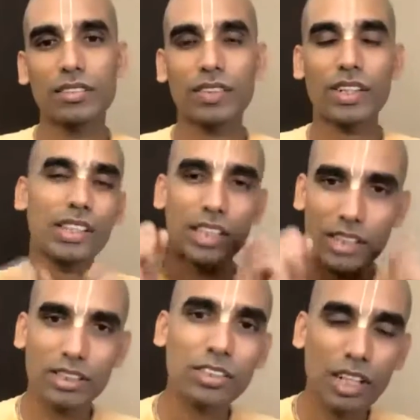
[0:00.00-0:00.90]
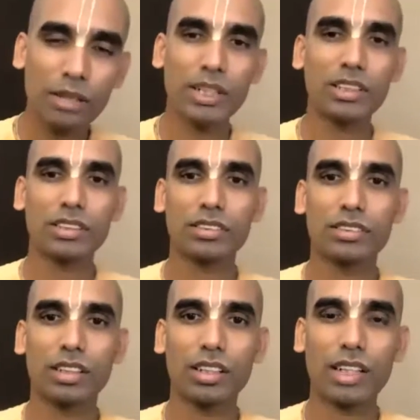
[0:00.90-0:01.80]
for that enjoyment
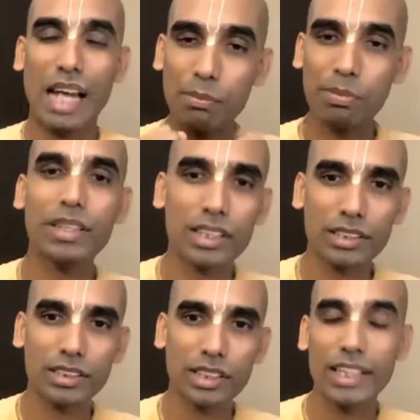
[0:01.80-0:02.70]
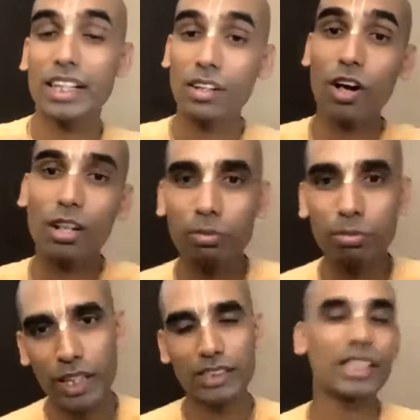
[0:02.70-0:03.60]
or happiness at a wrong place,